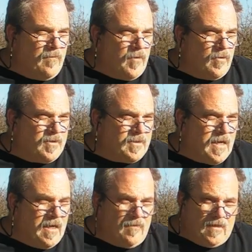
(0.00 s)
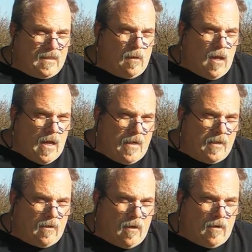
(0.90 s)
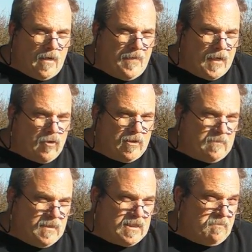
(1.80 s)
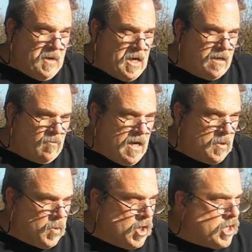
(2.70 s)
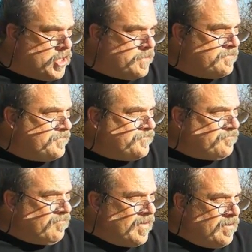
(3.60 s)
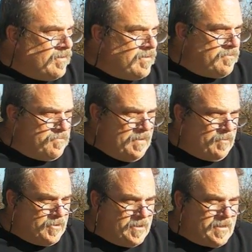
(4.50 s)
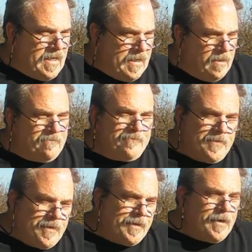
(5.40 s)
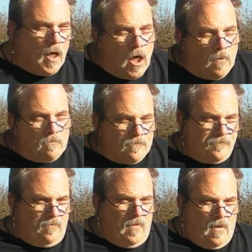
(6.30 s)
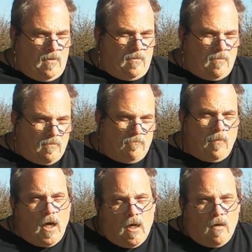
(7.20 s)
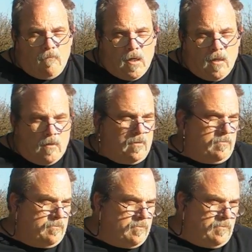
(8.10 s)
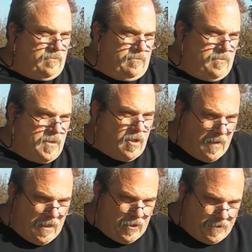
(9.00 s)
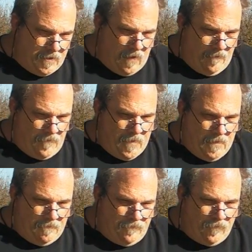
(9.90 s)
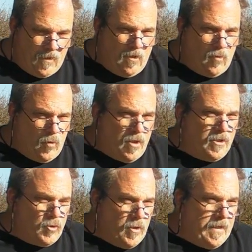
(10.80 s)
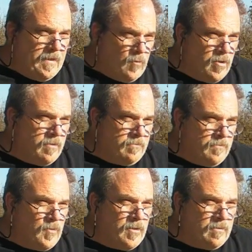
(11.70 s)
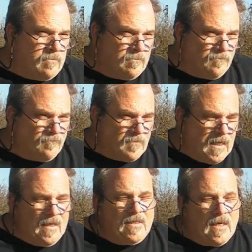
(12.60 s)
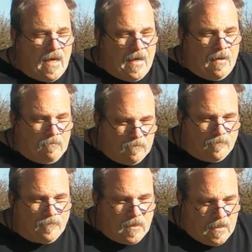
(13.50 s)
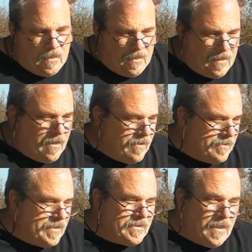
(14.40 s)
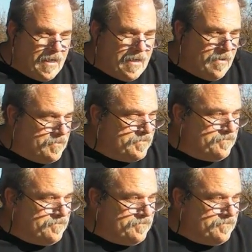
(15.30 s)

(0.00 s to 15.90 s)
We've noticed kind of a decline in the Christmas spirit around work. People just kind of hum, bah humbug, all that good stuff. But we're enjoying it. We're at least I am. At least I am.